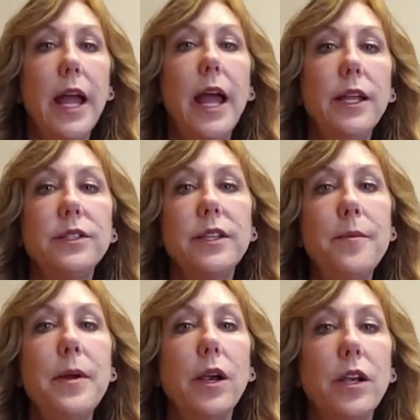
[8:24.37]
and
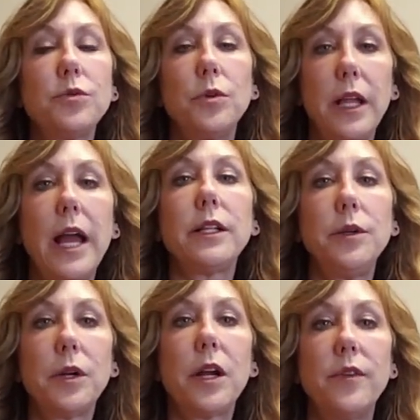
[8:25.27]
some areas will likely
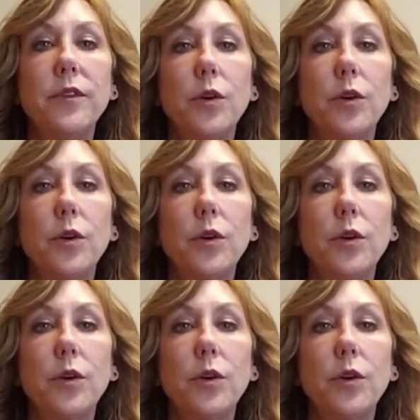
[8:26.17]
recover